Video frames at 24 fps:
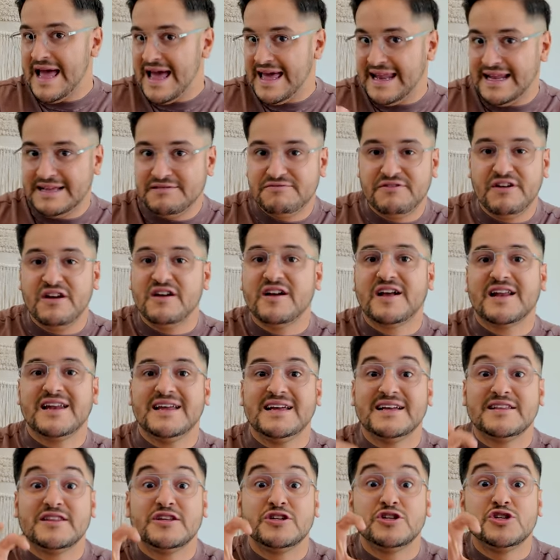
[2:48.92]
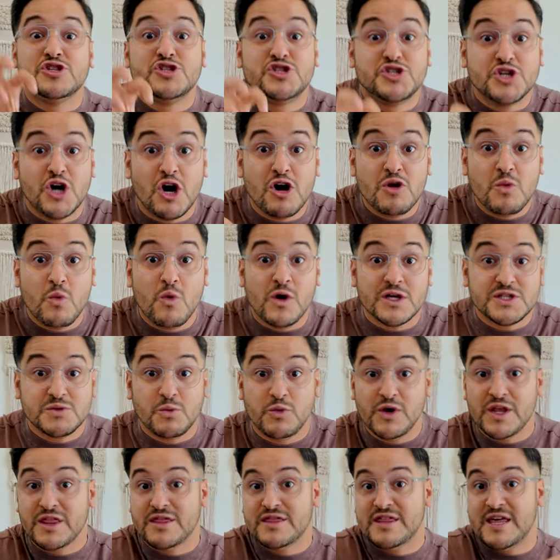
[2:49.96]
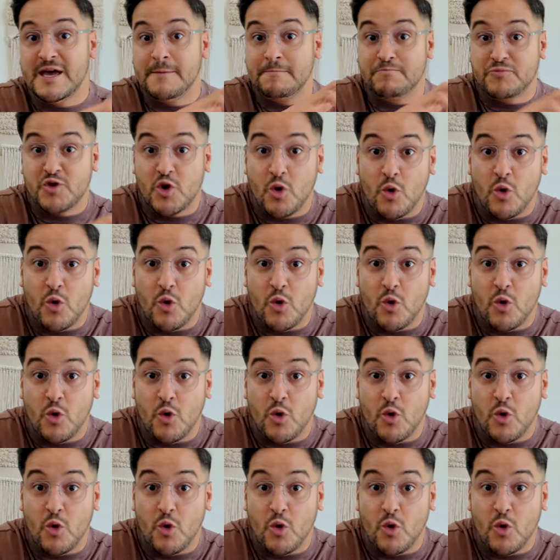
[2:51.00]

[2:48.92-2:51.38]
And it's very clear that John was with them